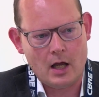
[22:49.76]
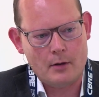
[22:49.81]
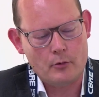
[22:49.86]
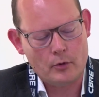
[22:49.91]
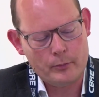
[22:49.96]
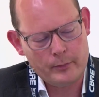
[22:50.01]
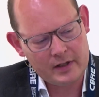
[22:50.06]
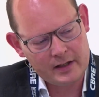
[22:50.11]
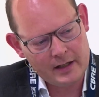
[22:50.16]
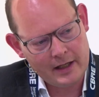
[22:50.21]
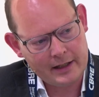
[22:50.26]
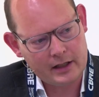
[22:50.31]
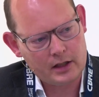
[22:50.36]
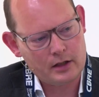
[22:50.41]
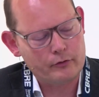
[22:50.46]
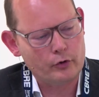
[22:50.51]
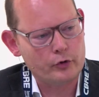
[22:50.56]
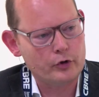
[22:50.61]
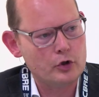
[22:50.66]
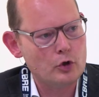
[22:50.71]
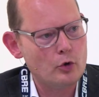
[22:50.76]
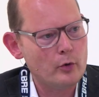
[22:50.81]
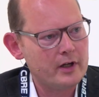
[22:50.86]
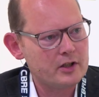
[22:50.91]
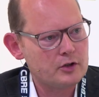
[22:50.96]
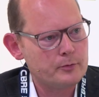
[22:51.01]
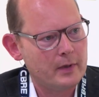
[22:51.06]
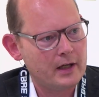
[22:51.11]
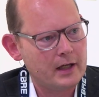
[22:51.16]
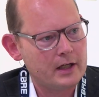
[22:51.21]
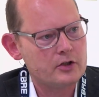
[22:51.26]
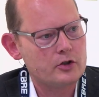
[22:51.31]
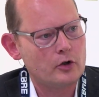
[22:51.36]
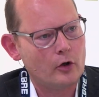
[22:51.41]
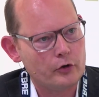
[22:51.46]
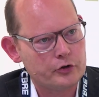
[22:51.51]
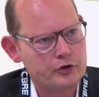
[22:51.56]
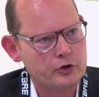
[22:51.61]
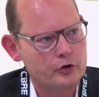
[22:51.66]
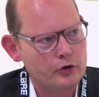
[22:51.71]
a bit negative on the US banks,
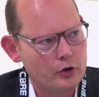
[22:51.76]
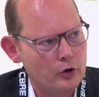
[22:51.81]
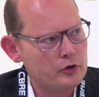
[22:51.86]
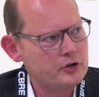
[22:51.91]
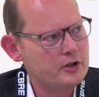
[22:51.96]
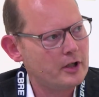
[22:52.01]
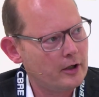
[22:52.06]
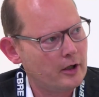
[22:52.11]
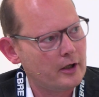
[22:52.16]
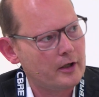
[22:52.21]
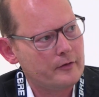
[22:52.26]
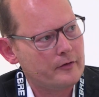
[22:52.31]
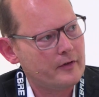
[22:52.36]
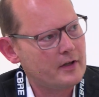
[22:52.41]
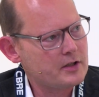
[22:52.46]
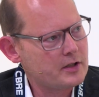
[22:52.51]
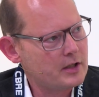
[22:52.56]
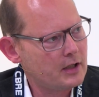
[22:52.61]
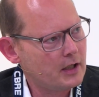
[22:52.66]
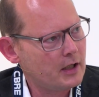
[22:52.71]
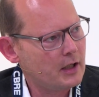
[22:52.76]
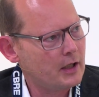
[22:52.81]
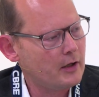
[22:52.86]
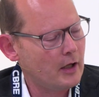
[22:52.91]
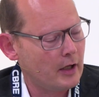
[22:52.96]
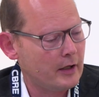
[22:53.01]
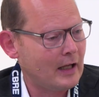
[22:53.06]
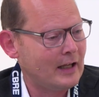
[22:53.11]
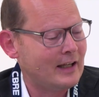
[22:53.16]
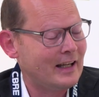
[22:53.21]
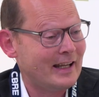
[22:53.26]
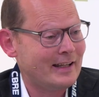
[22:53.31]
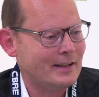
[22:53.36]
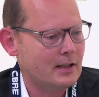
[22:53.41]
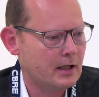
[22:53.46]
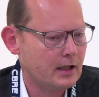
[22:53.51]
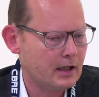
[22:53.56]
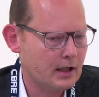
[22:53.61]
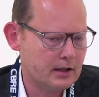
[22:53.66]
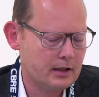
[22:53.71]
also those that are investing in and
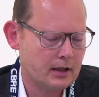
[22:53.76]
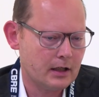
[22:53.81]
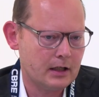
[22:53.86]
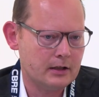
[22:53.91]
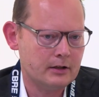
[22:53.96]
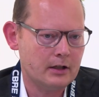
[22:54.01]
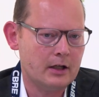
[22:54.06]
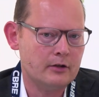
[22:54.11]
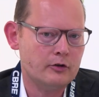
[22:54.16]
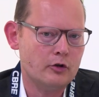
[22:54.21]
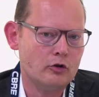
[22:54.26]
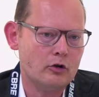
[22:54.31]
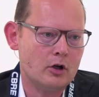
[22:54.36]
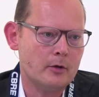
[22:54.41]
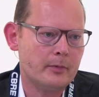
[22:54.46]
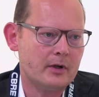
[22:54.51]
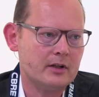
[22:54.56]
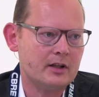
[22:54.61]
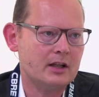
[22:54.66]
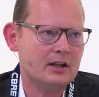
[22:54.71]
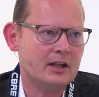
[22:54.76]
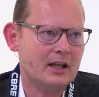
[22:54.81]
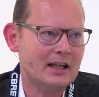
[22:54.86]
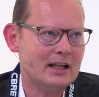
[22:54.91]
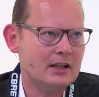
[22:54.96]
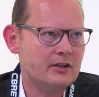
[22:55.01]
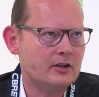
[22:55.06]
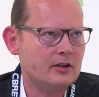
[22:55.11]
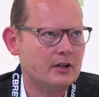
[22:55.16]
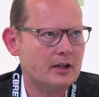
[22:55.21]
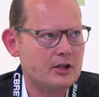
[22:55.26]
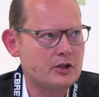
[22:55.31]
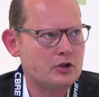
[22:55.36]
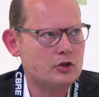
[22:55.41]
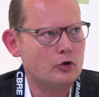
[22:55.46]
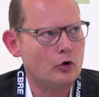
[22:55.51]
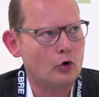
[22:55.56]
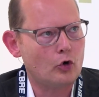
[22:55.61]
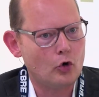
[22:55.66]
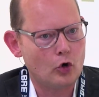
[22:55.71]
lending in Europe. I think the
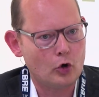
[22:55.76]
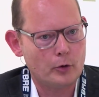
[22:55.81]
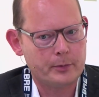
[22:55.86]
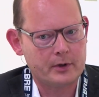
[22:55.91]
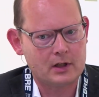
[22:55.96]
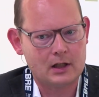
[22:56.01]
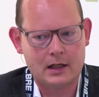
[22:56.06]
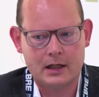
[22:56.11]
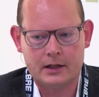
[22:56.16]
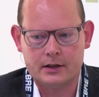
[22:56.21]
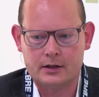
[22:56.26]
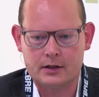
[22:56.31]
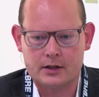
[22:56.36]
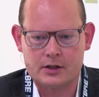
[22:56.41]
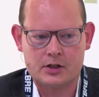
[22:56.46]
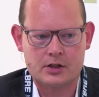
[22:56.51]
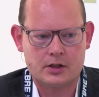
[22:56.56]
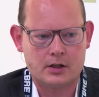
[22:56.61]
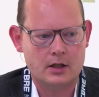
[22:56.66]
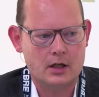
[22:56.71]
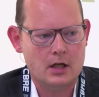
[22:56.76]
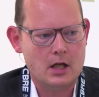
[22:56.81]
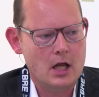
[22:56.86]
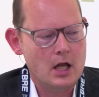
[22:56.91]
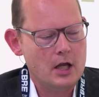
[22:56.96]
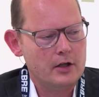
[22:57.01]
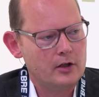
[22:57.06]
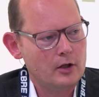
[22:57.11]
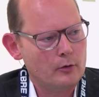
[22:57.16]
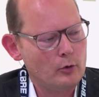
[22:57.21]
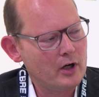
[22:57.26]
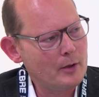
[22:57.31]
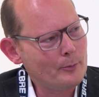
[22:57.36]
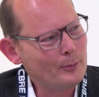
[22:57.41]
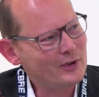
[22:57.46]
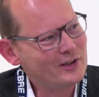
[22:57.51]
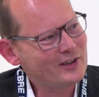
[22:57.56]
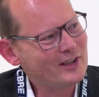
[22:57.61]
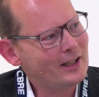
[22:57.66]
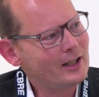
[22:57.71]
international corporate lenders, they were in
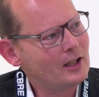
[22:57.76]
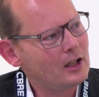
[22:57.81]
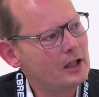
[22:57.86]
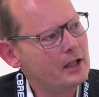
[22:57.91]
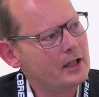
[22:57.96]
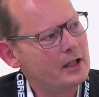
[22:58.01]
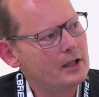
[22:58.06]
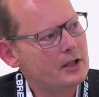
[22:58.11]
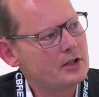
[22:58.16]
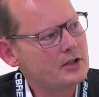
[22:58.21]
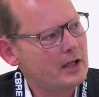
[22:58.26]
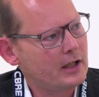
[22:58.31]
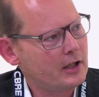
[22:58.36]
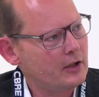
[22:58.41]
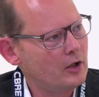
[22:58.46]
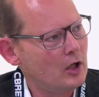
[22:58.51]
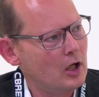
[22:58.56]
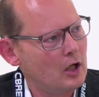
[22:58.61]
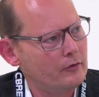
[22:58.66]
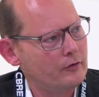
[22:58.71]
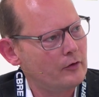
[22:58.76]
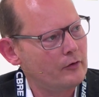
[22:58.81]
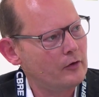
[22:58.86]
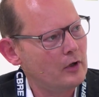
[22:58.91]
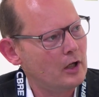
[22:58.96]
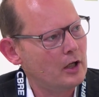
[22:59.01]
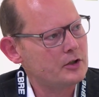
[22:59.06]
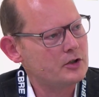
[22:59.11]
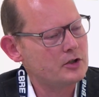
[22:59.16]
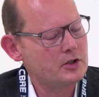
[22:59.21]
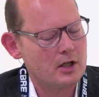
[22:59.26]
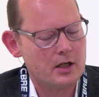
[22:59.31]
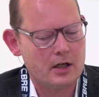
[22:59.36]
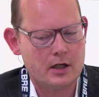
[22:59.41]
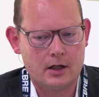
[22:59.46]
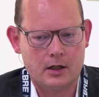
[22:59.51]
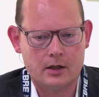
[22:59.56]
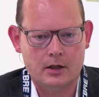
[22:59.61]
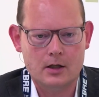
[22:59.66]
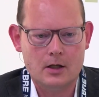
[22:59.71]
particularly in the second half of last
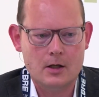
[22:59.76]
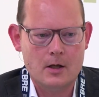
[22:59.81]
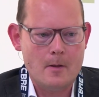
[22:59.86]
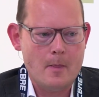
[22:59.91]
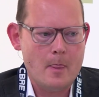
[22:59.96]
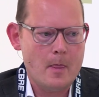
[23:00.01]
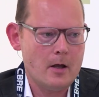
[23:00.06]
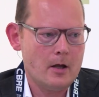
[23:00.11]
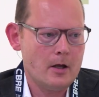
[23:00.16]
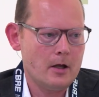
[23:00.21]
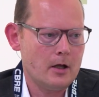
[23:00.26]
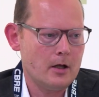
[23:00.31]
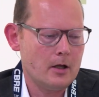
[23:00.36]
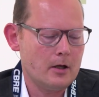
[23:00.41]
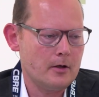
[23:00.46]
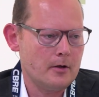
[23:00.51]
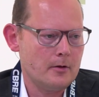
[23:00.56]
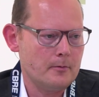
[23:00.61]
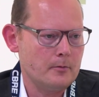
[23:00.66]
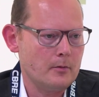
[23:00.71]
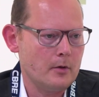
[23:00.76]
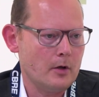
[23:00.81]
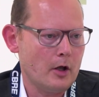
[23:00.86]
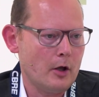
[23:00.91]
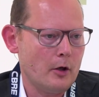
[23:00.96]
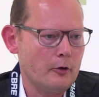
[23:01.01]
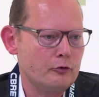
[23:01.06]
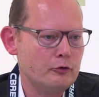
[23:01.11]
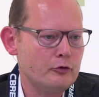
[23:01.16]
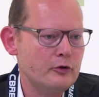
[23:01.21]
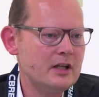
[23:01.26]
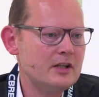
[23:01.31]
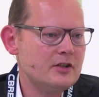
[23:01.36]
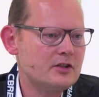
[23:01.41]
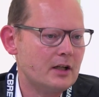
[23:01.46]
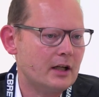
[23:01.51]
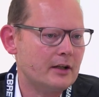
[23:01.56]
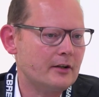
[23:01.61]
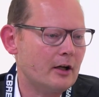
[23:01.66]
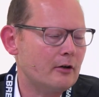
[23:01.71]
year,
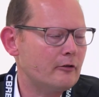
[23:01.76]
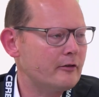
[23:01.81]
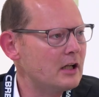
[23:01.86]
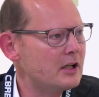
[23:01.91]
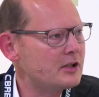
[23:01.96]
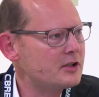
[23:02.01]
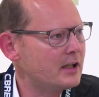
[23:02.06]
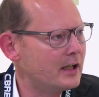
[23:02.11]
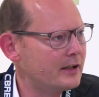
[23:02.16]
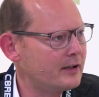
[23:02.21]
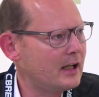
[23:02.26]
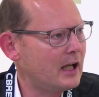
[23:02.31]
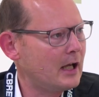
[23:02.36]
reaching their real estate